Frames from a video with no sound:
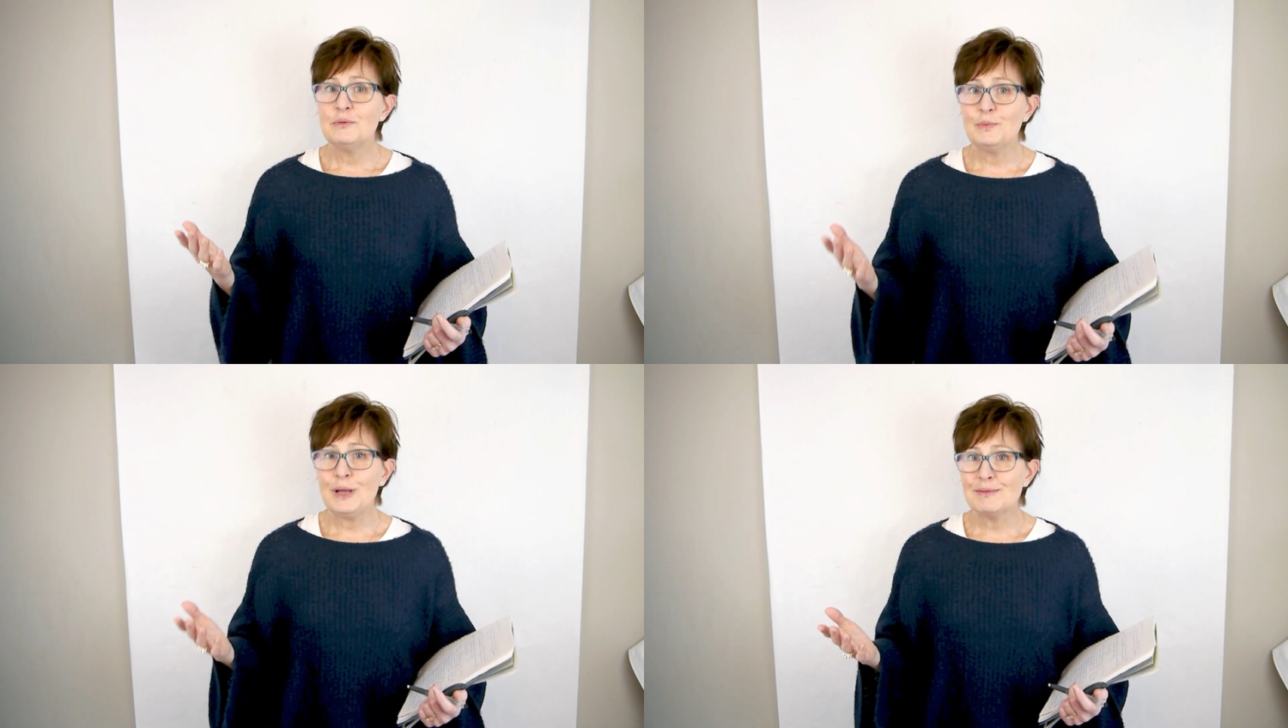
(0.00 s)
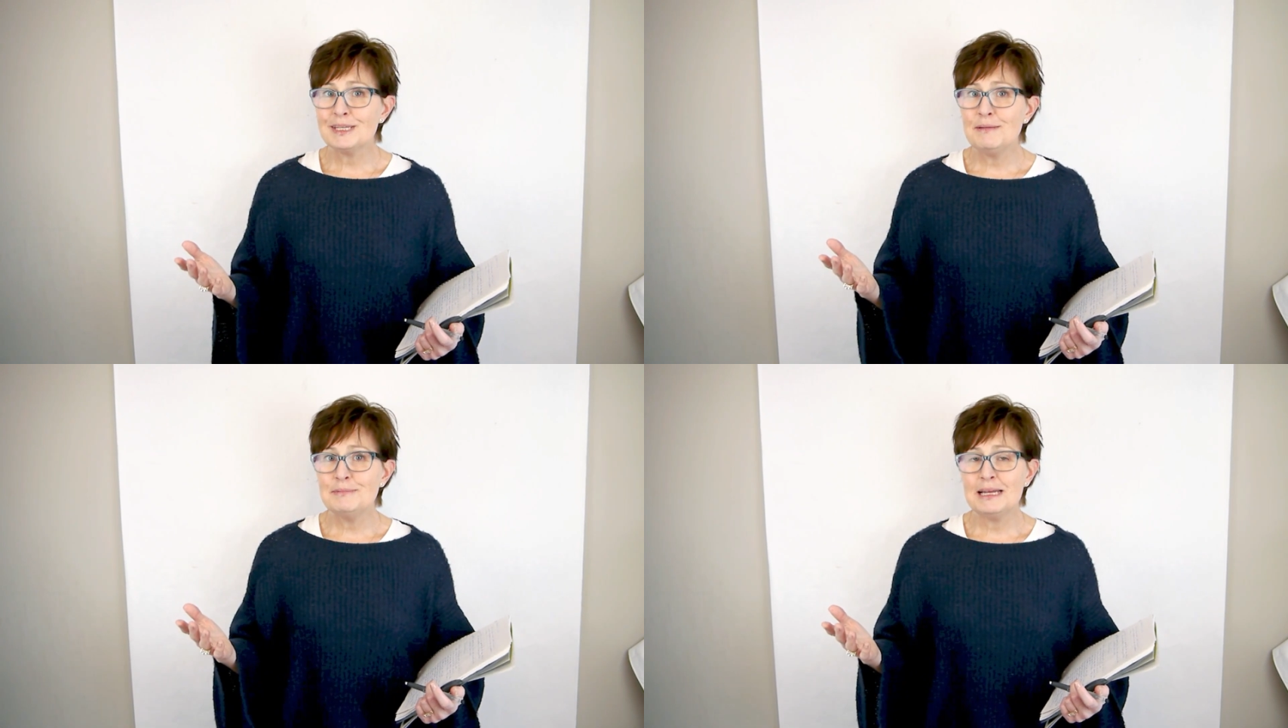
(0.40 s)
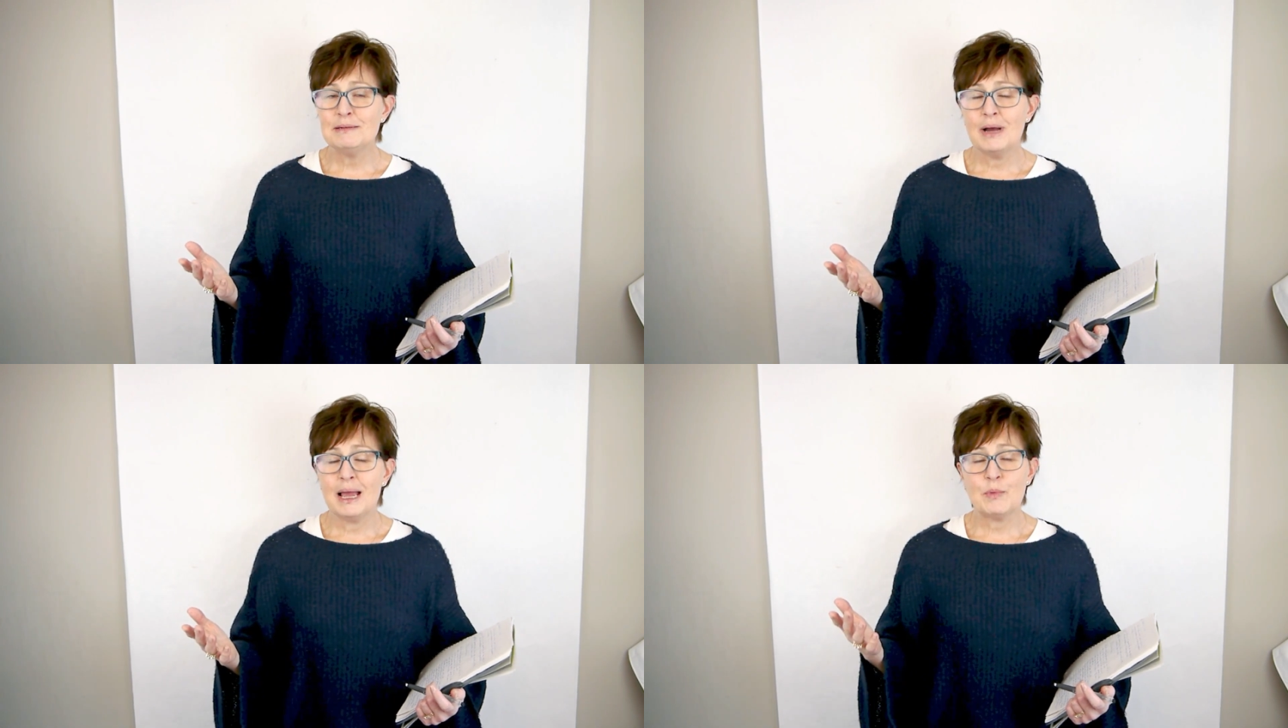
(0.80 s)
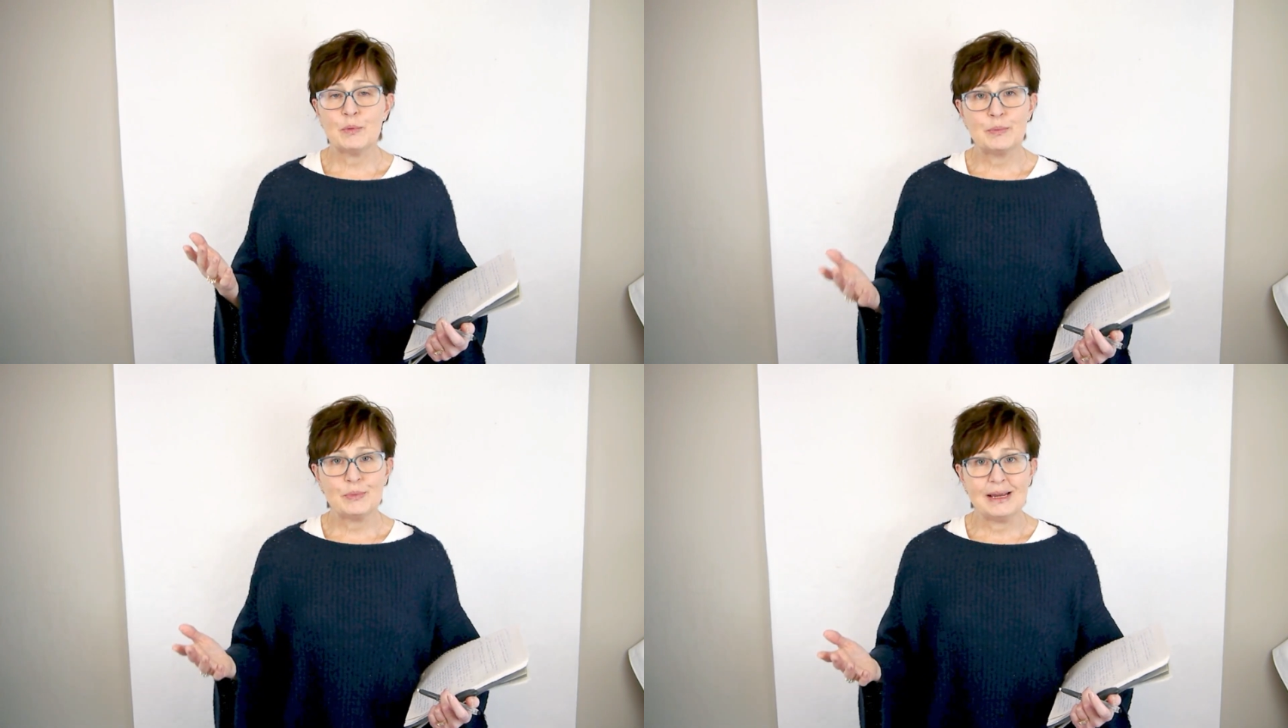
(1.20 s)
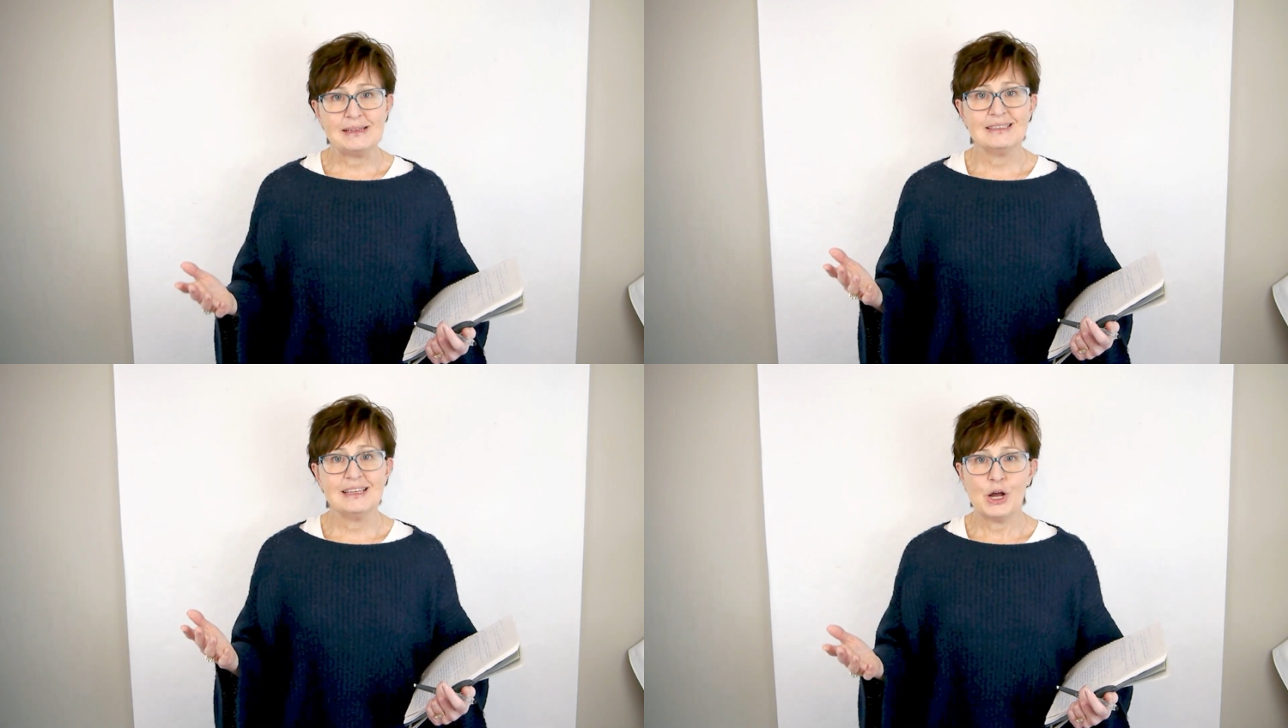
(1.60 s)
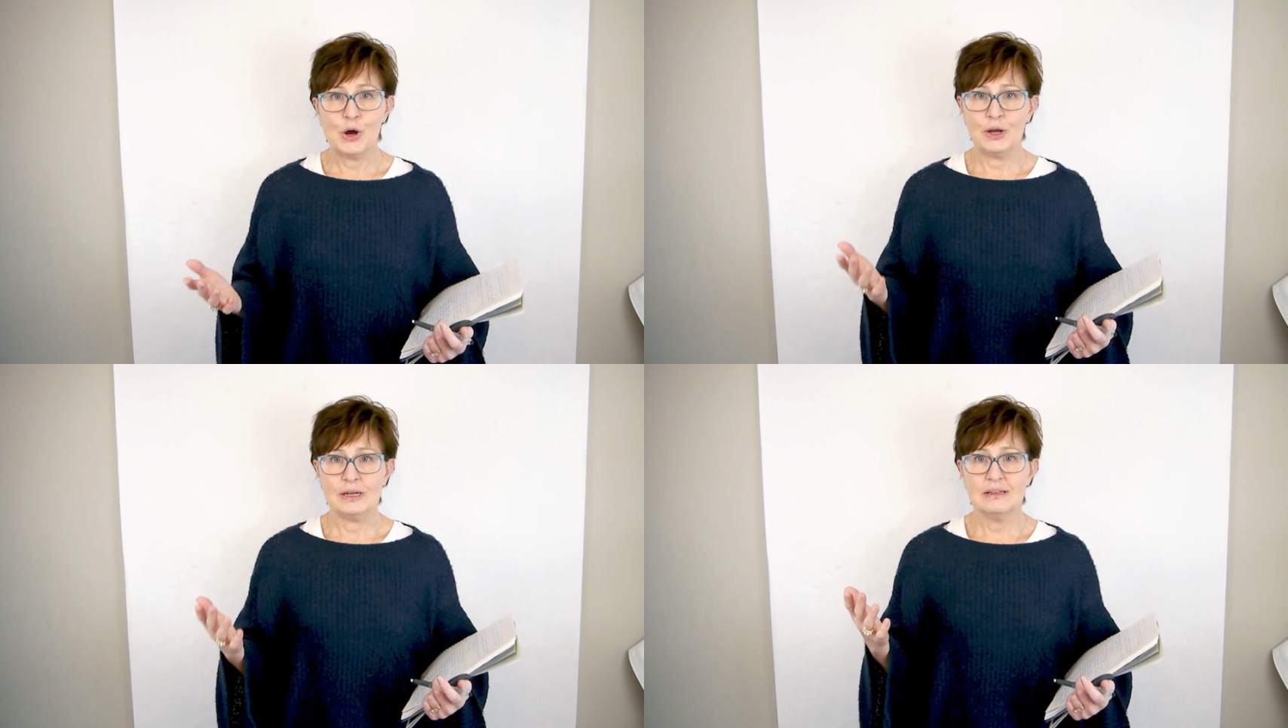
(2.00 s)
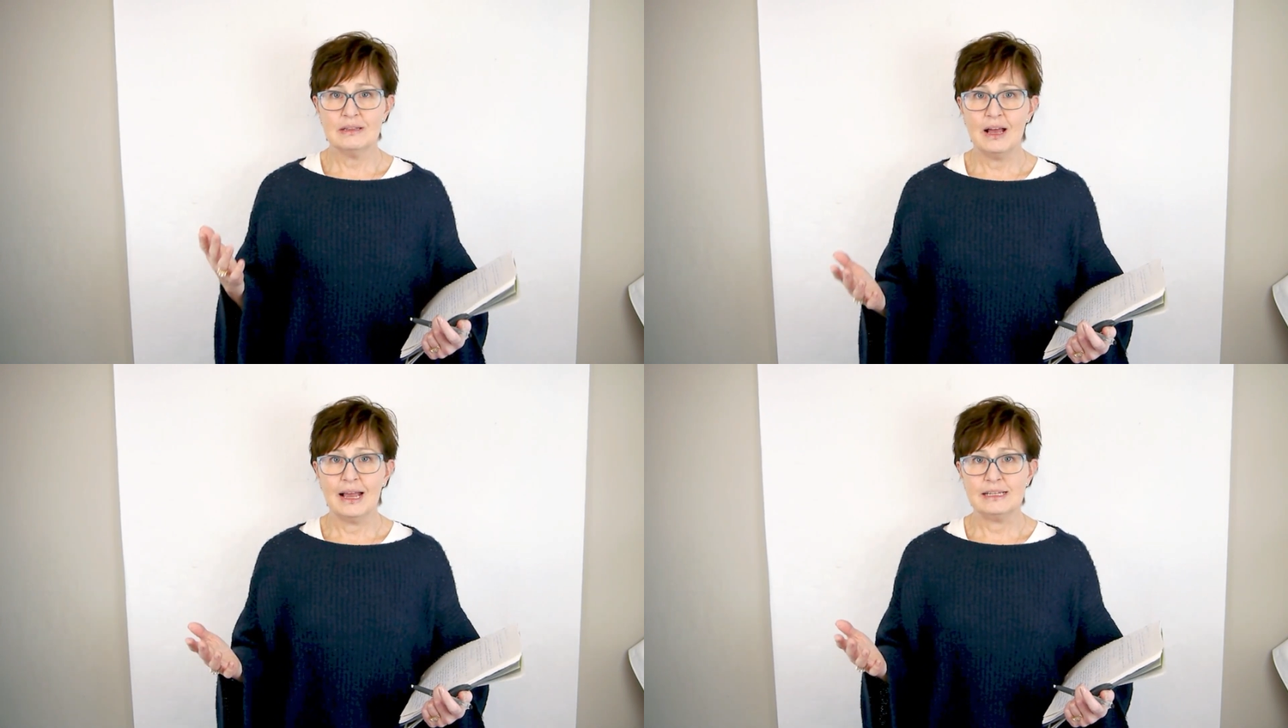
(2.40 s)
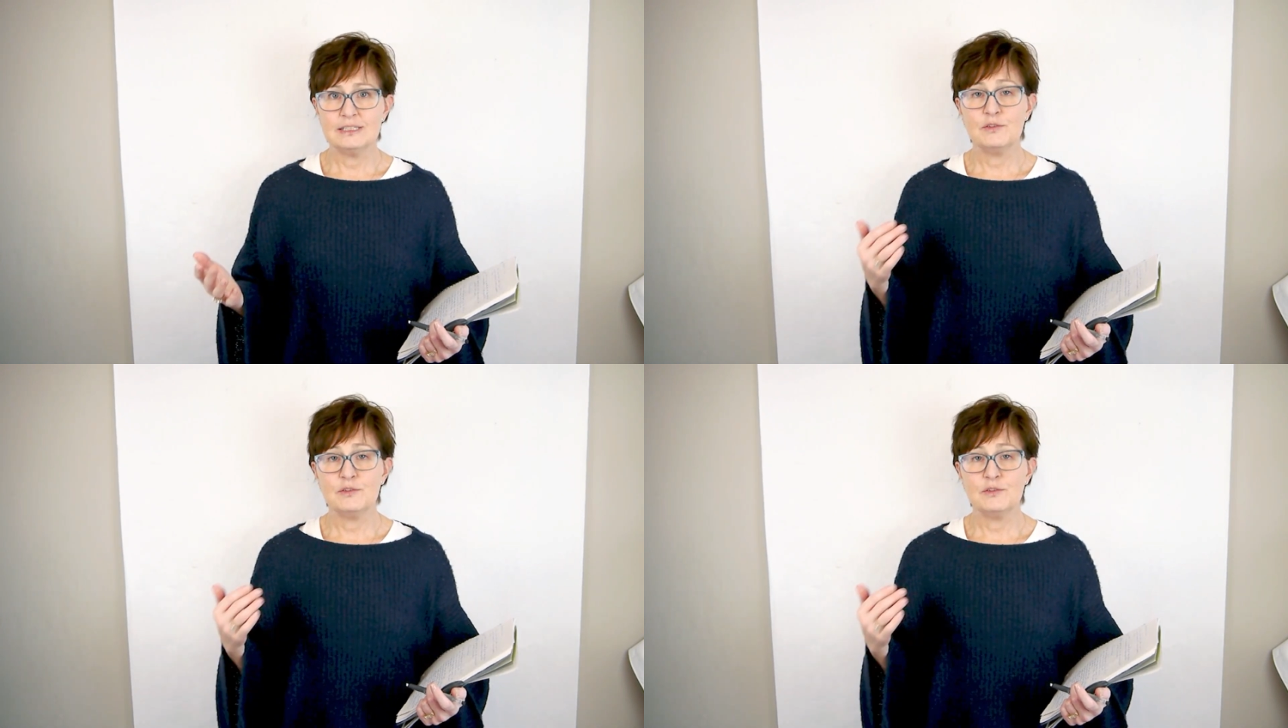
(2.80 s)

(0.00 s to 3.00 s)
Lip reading: We have to keep that in mind when we're pricing online.